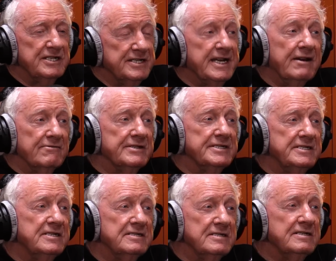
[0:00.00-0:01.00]
Darryl has
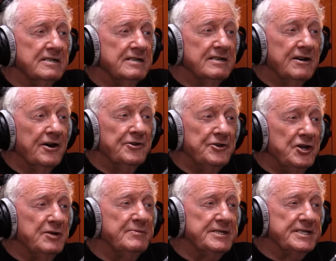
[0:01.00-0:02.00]
done on
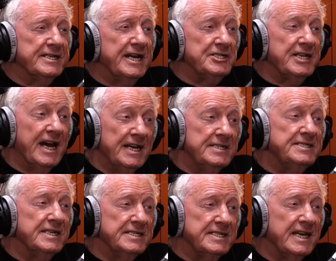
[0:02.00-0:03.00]
numerous occasions and
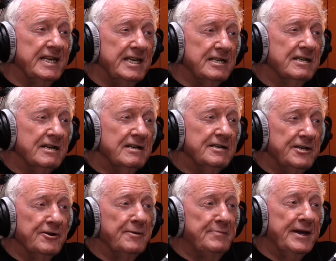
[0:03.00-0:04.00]
succeed,
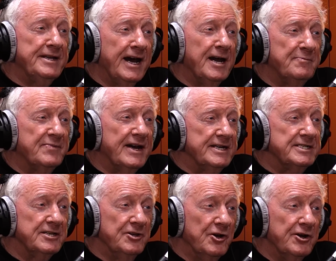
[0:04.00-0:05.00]
he paid a high price
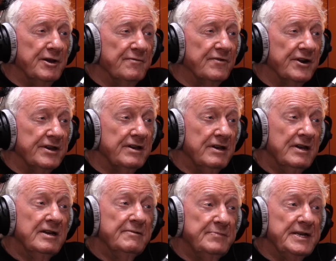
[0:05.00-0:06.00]
at the Orient for it,
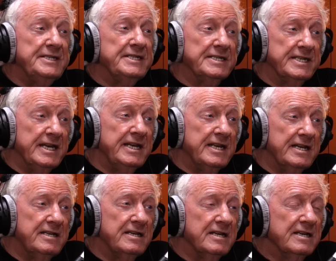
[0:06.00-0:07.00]
but he succeeded,